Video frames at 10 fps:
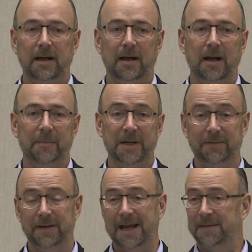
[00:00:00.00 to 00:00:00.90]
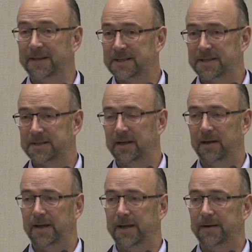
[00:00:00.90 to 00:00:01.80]
And even ethics
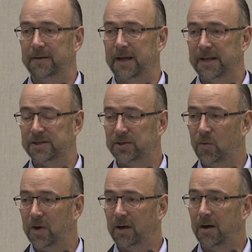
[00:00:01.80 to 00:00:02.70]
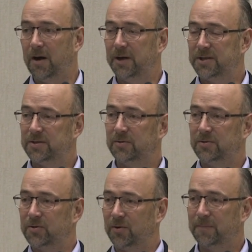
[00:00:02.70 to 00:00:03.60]
and so on are hard to
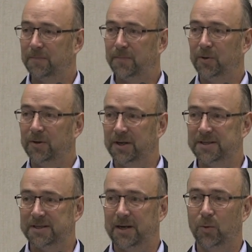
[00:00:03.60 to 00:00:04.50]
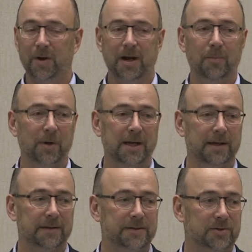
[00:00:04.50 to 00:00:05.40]
sort of pull under one
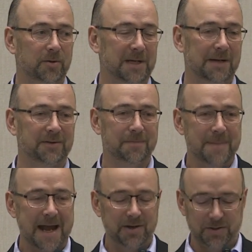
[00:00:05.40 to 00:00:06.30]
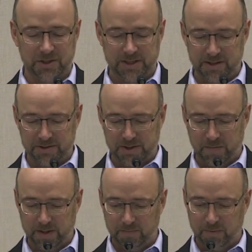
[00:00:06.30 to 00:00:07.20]
umbrella. So being able to manage those skills is
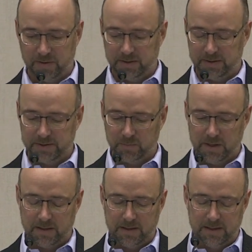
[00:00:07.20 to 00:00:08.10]
quite important as well.